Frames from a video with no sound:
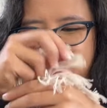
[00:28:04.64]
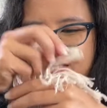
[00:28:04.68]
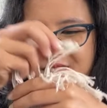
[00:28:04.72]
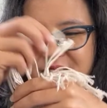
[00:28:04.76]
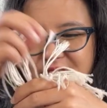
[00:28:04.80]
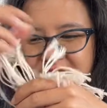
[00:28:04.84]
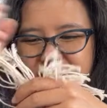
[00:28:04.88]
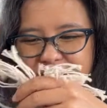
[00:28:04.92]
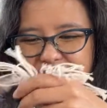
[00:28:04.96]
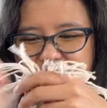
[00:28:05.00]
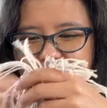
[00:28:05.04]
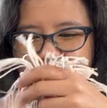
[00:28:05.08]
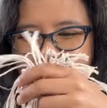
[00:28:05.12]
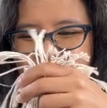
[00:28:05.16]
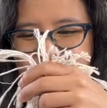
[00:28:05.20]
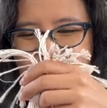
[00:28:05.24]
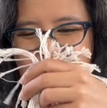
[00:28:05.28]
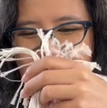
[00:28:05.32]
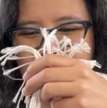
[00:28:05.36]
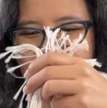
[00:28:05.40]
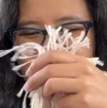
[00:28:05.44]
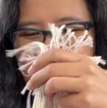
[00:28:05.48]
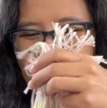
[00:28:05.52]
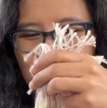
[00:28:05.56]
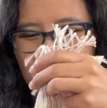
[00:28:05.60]
really want to
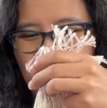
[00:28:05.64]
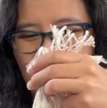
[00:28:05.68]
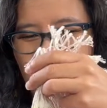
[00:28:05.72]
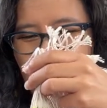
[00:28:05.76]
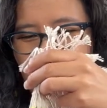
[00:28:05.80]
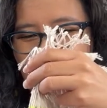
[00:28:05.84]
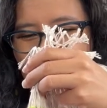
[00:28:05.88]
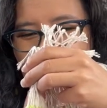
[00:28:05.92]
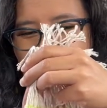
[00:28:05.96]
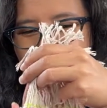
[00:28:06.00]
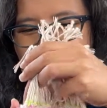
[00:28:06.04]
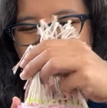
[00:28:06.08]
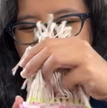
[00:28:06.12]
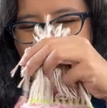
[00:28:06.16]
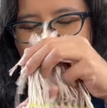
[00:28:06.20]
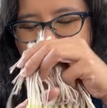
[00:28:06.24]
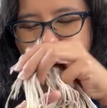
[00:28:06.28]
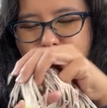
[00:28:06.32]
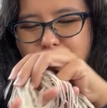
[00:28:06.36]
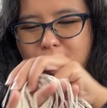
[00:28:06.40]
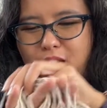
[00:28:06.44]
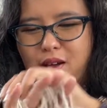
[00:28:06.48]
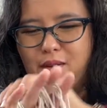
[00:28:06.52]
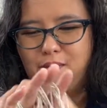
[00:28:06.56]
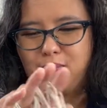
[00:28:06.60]
use up any of
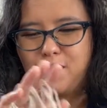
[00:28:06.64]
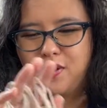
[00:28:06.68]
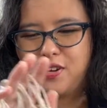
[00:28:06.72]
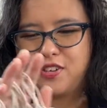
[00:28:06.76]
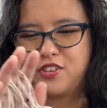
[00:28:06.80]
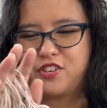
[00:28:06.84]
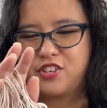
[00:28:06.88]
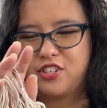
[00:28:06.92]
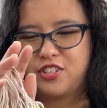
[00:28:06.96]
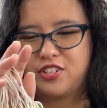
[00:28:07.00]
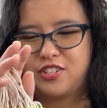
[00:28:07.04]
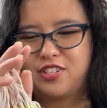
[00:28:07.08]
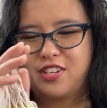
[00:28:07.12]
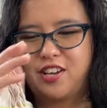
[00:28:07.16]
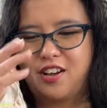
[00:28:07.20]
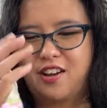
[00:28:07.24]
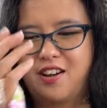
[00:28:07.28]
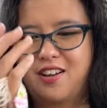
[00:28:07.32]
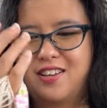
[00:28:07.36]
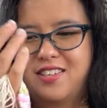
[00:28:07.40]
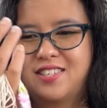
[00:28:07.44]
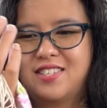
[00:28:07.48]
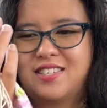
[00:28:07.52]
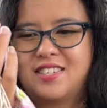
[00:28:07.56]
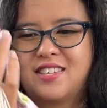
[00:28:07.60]
my precious
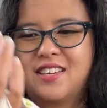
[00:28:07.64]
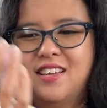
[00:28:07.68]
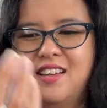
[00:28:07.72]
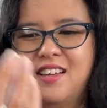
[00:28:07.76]
yarns